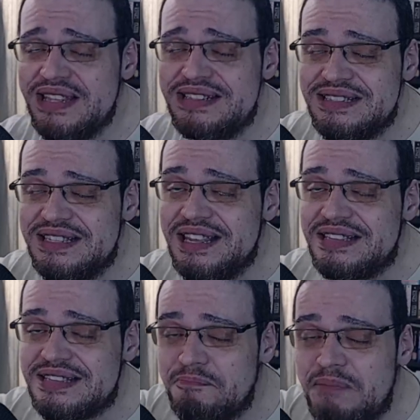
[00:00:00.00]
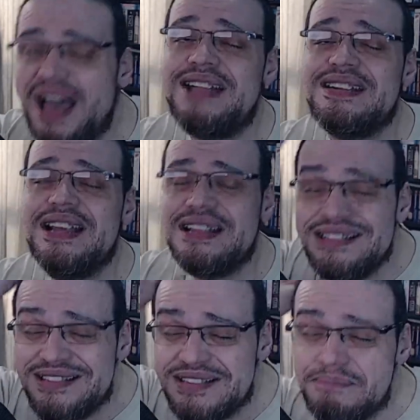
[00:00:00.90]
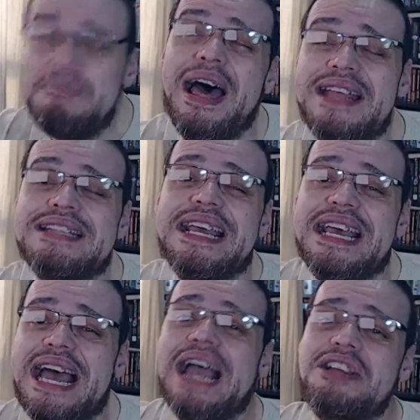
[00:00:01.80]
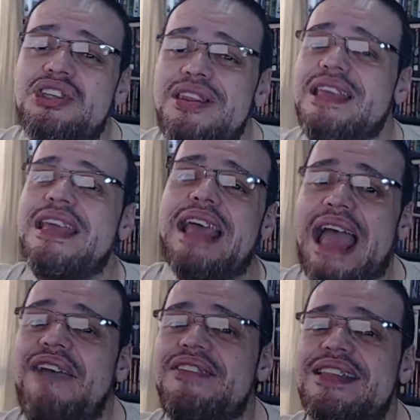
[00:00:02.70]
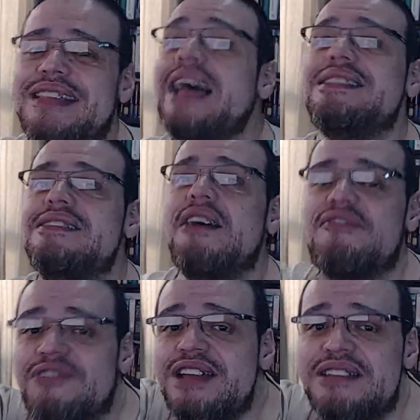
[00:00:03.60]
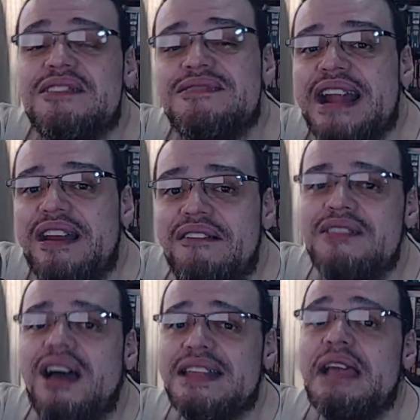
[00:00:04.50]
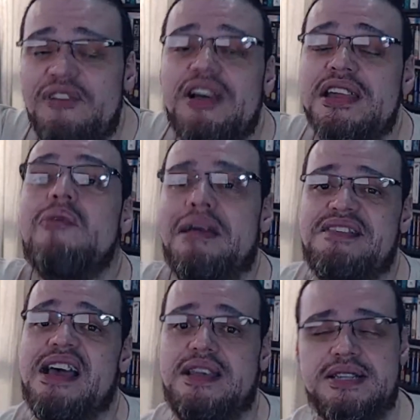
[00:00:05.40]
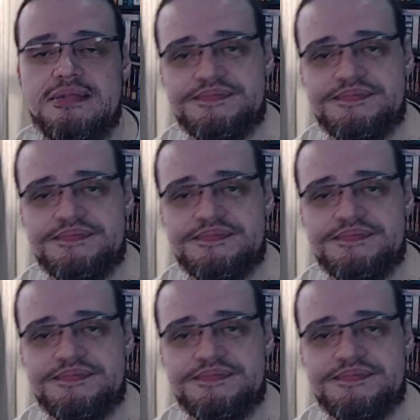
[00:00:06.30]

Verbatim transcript: despite, despite actually having that stuff written on their own goddamn fucking website.